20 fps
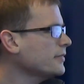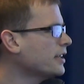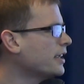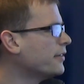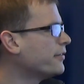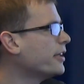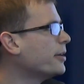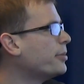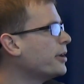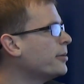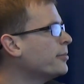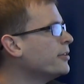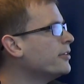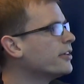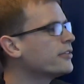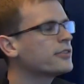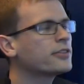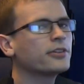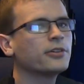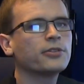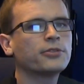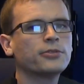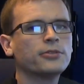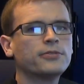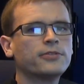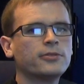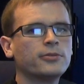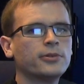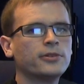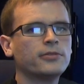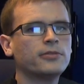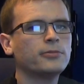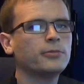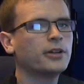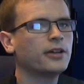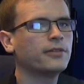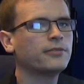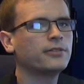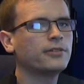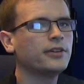If that payment doesn't go through for
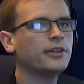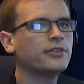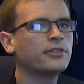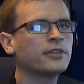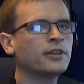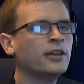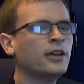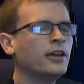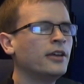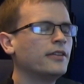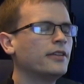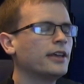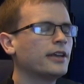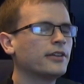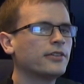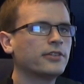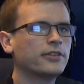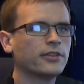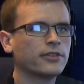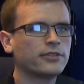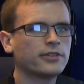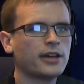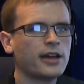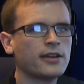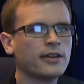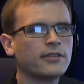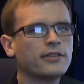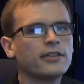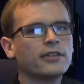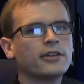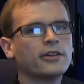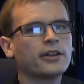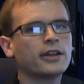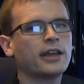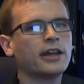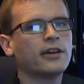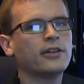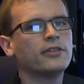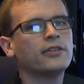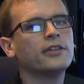whatever reason, they can still sign into their
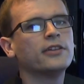account.